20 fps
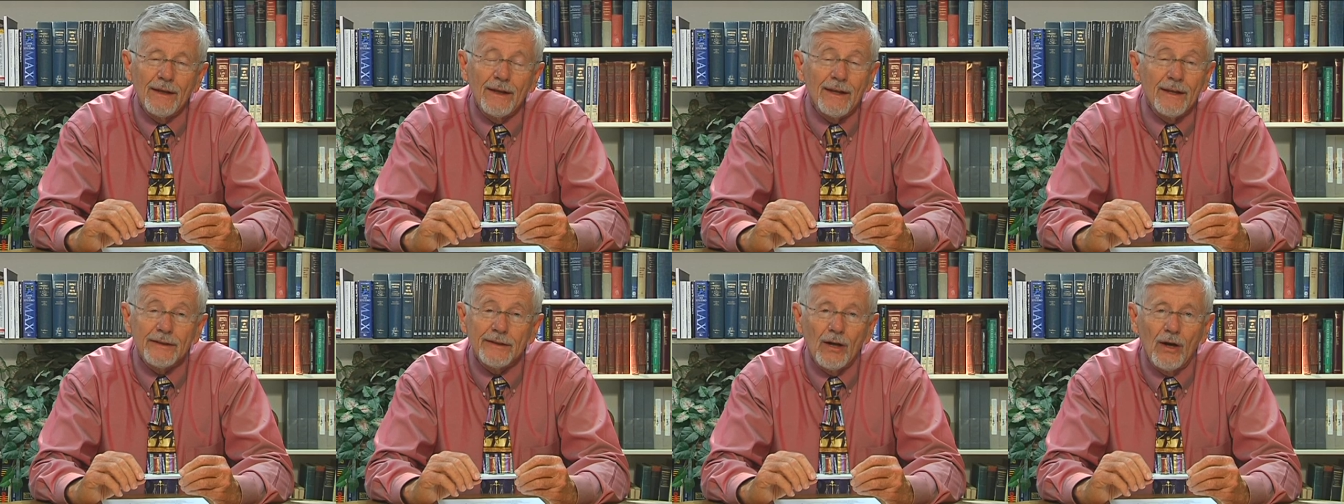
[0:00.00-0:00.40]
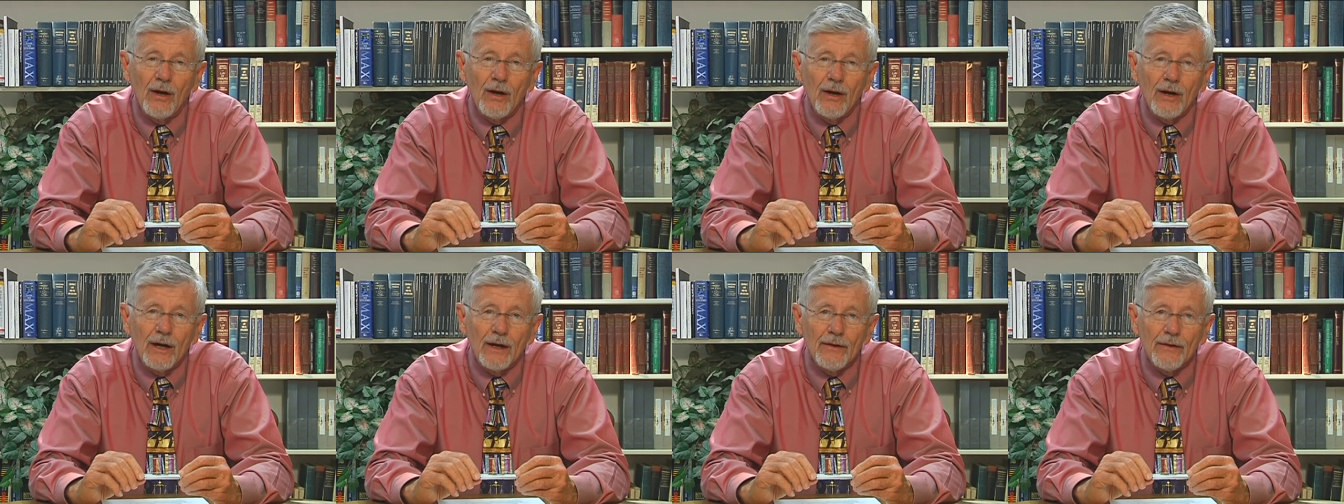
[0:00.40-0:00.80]
is
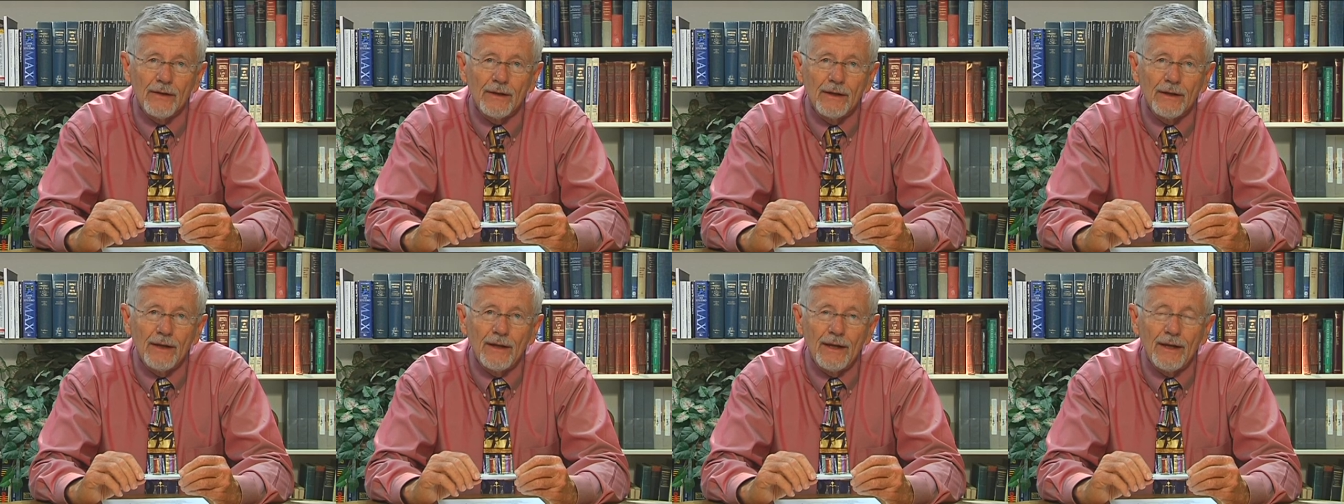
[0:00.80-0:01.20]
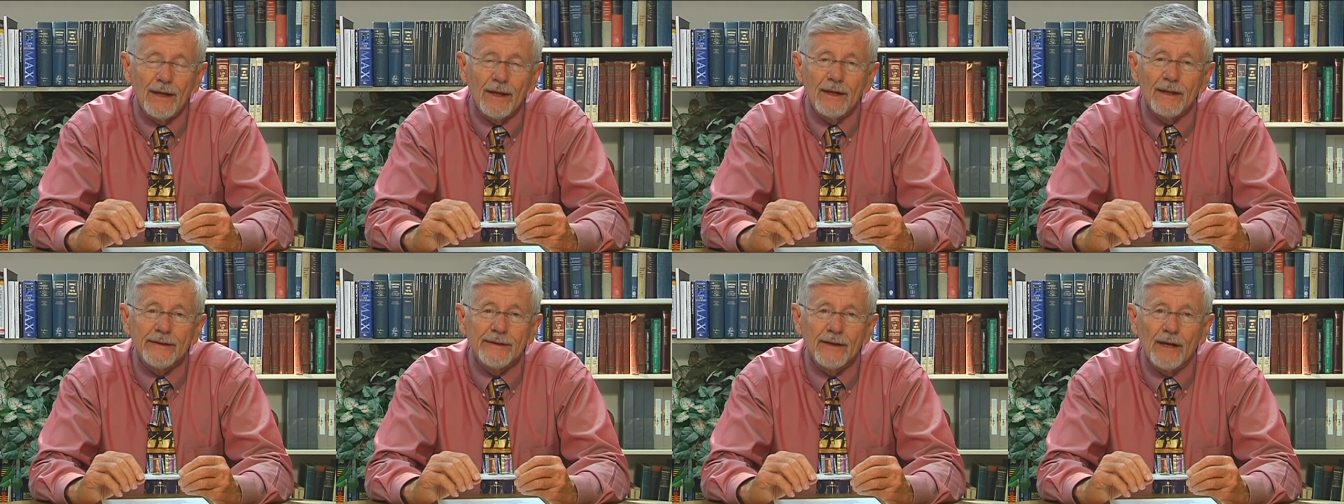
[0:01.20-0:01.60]
hard
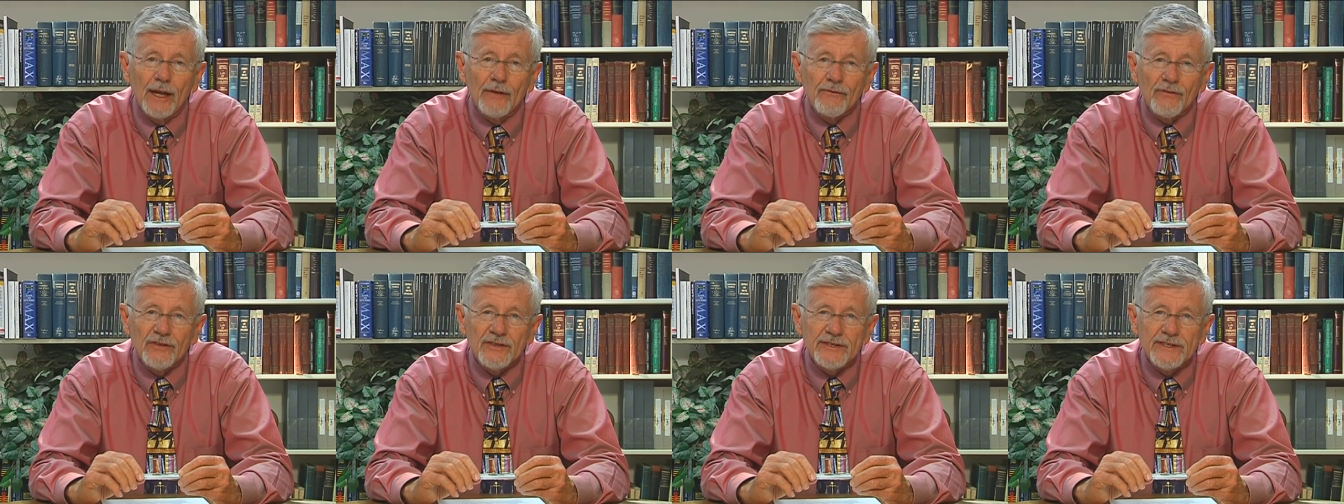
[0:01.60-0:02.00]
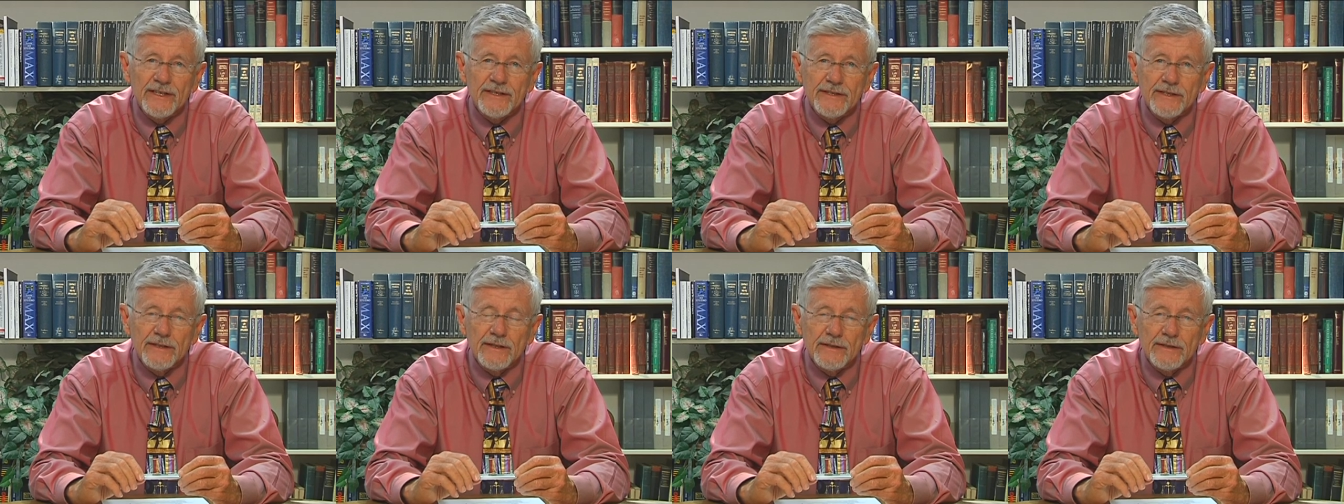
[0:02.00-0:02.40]
it is not for
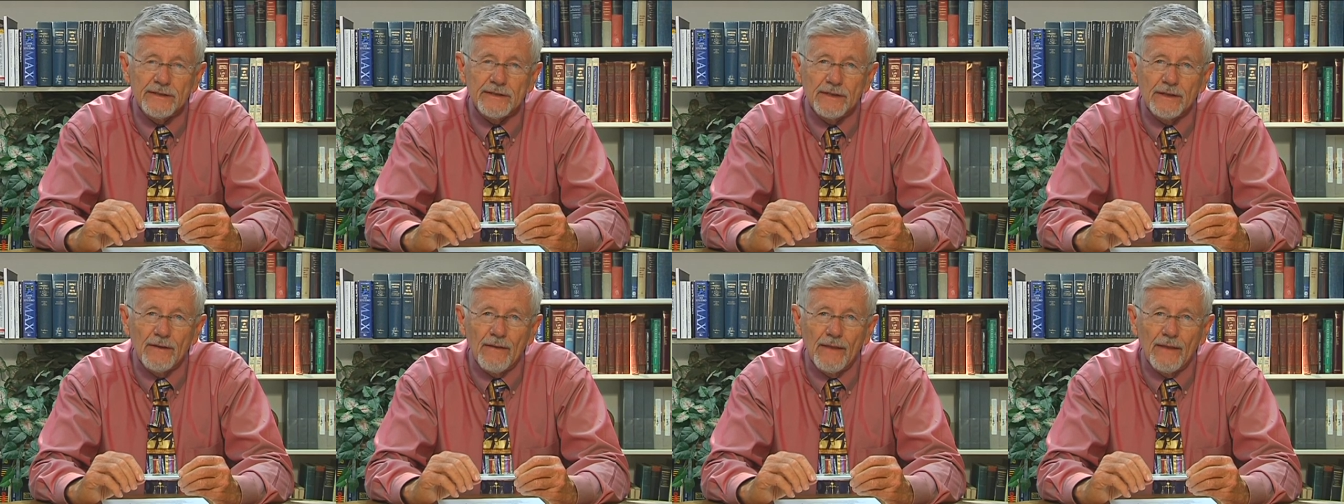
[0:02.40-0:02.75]
sissies.